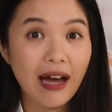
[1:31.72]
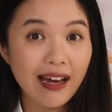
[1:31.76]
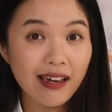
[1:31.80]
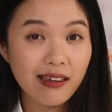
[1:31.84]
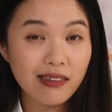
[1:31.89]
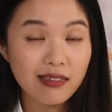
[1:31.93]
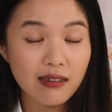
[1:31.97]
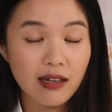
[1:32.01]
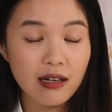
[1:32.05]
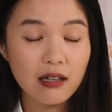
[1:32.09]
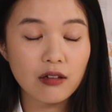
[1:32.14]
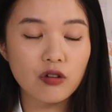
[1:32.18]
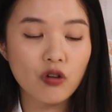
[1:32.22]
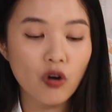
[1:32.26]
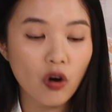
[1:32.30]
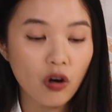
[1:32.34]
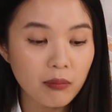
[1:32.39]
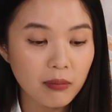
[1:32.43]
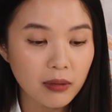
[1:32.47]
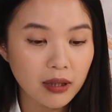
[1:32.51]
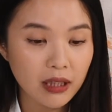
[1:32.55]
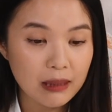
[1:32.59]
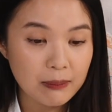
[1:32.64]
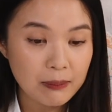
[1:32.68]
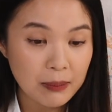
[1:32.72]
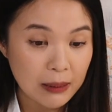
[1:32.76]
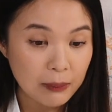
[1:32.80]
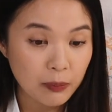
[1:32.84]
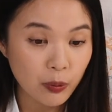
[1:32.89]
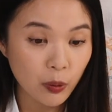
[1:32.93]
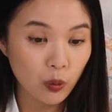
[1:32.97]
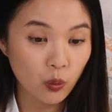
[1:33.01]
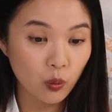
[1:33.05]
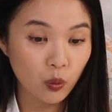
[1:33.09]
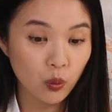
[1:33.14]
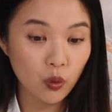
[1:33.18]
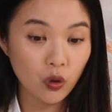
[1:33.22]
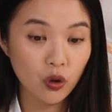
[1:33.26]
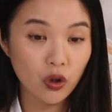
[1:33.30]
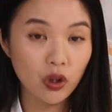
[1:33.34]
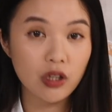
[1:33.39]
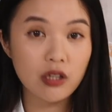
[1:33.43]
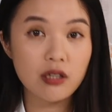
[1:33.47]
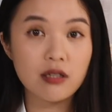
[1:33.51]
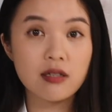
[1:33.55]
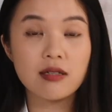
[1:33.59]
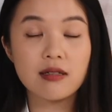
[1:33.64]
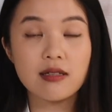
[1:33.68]
I think normally people
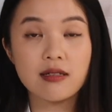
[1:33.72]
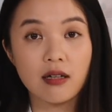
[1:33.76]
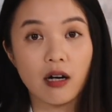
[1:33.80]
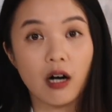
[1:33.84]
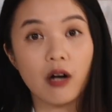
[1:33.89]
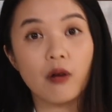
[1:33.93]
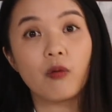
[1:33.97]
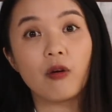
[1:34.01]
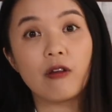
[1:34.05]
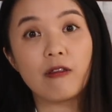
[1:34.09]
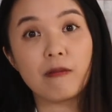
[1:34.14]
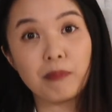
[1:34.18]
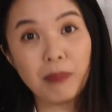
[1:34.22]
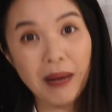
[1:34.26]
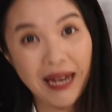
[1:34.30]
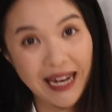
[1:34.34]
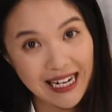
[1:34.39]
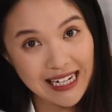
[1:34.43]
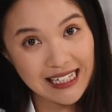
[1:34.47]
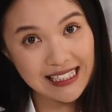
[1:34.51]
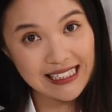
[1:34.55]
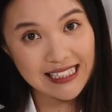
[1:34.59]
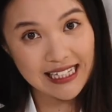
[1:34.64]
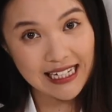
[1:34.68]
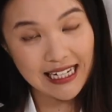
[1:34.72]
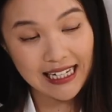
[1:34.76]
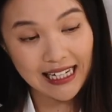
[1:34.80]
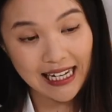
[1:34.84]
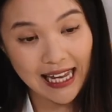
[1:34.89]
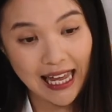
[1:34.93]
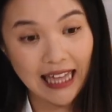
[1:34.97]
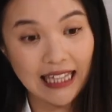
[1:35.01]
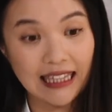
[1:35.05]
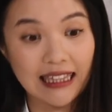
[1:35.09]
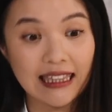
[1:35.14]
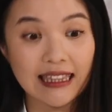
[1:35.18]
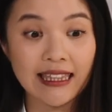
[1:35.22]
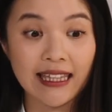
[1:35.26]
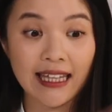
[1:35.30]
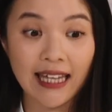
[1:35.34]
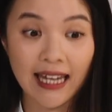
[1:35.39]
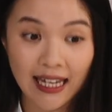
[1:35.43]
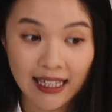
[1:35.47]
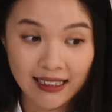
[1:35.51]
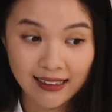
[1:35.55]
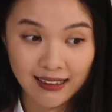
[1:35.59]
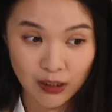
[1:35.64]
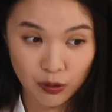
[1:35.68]
would start with painting and
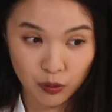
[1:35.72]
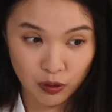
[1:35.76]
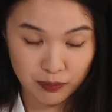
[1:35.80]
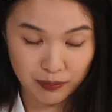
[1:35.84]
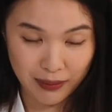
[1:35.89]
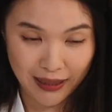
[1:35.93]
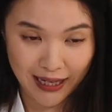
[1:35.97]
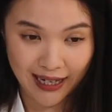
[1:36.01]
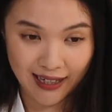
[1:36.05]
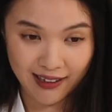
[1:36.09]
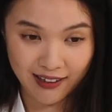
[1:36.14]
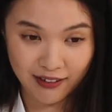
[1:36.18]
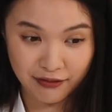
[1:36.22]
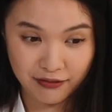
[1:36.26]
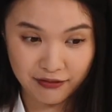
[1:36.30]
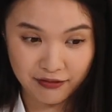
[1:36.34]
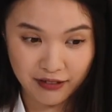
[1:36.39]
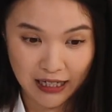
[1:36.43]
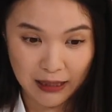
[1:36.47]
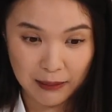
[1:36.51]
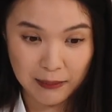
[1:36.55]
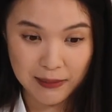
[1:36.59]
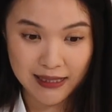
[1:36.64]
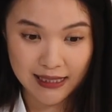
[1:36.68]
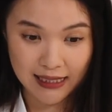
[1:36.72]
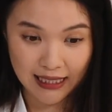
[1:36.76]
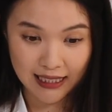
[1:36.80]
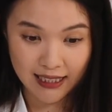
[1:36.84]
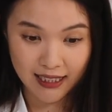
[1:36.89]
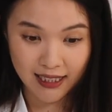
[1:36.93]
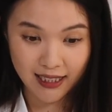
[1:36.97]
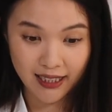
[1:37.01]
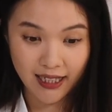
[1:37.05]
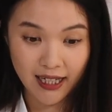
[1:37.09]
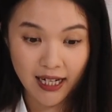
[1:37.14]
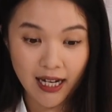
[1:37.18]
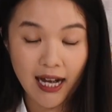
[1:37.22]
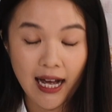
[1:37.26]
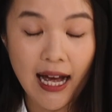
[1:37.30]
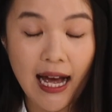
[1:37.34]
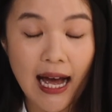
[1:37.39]
then they would buy the frames later.